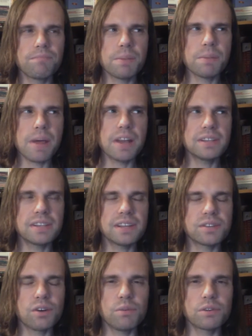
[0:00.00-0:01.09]
dependency
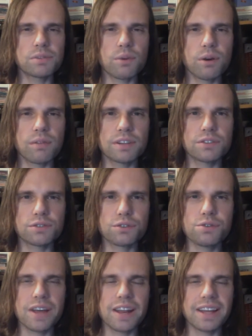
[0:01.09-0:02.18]
is almost more of a
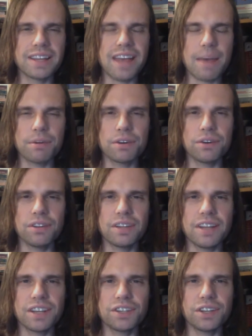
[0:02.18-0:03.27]
true kind of chemical
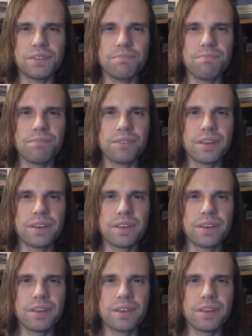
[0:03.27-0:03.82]
addiction,